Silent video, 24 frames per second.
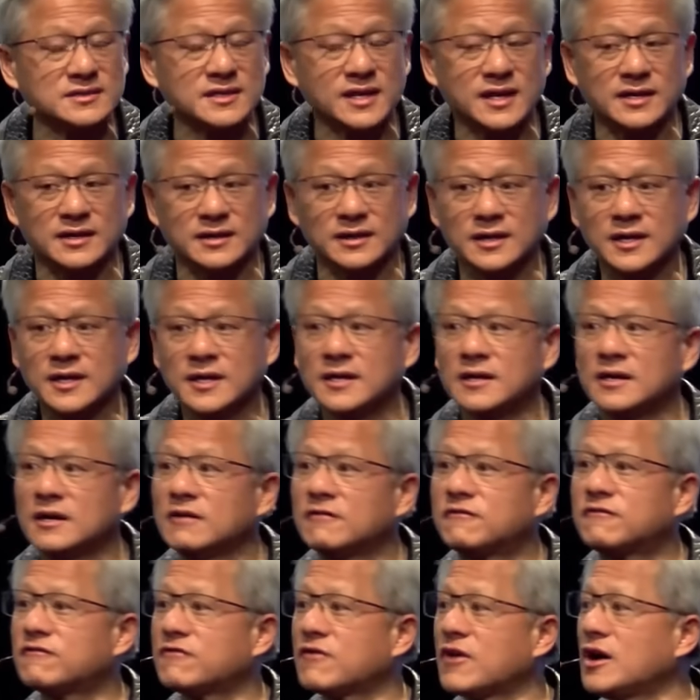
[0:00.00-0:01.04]
data
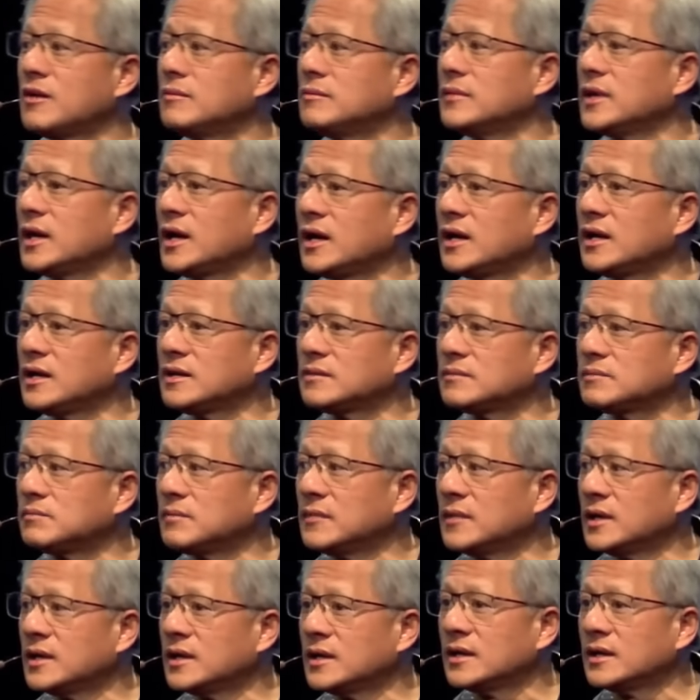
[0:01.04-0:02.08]
from a
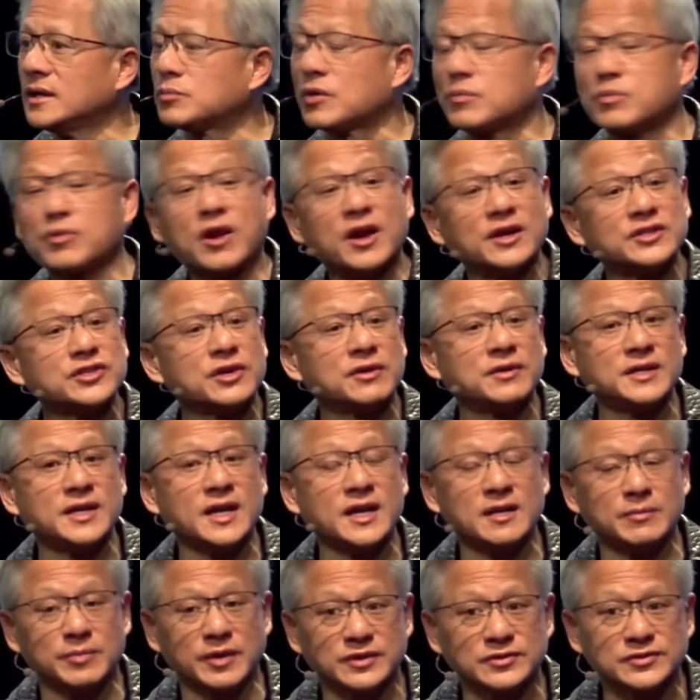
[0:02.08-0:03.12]
proprietary
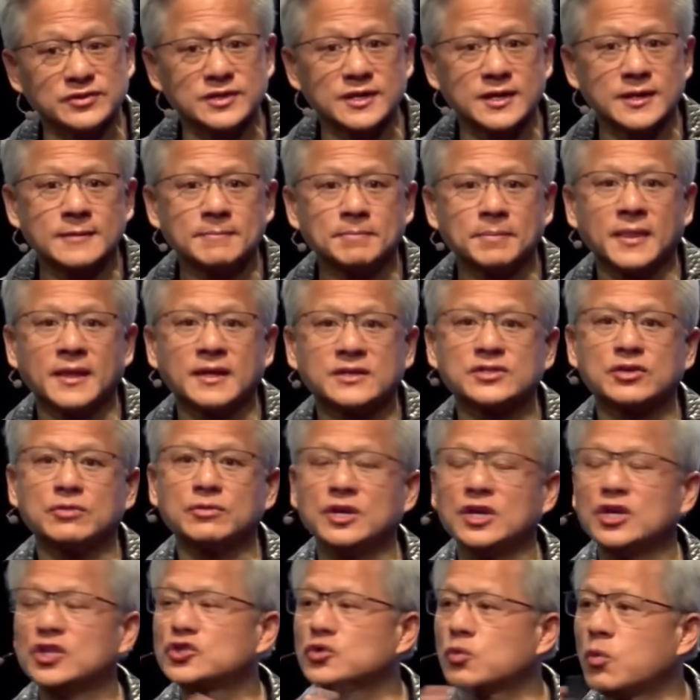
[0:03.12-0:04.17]
database. So
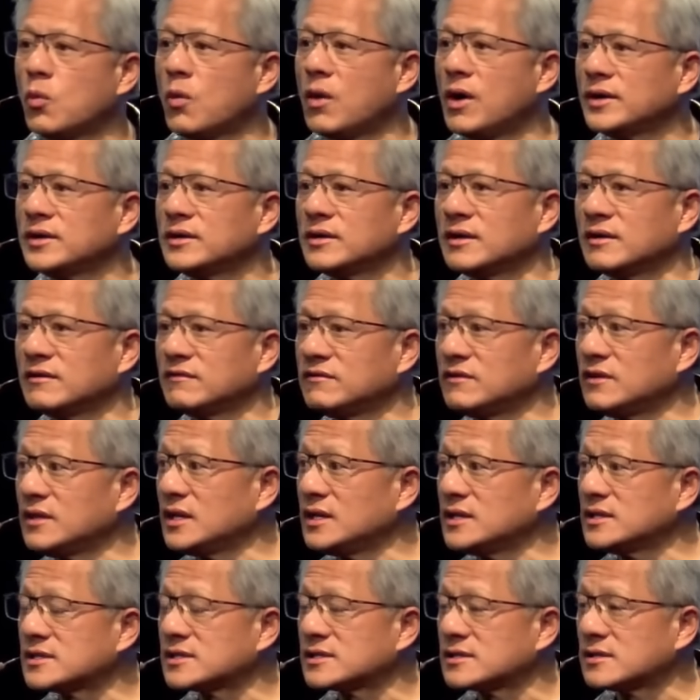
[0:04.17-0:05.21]
each one of
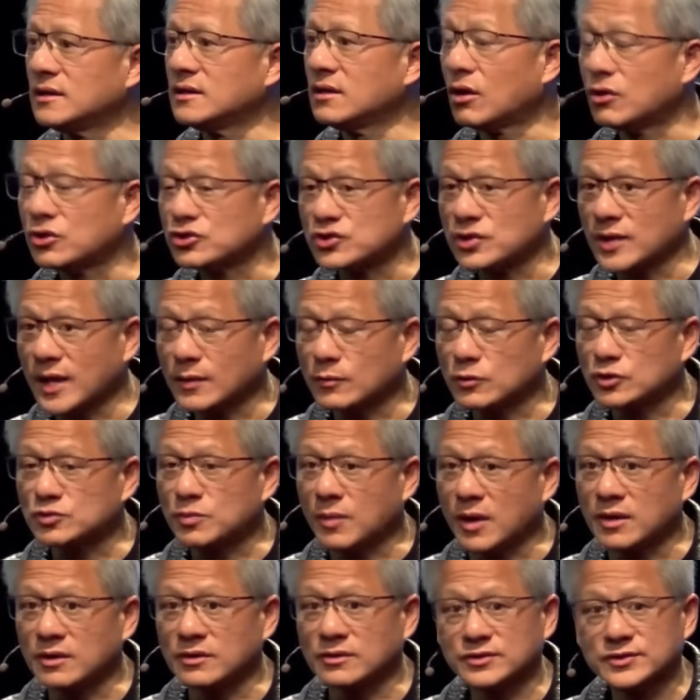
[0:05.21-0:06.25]
these large language
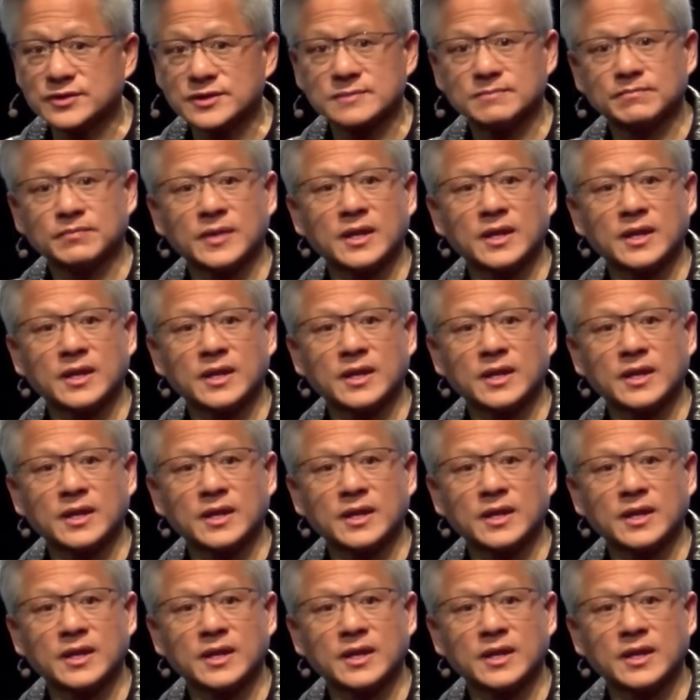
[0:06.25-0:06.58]
models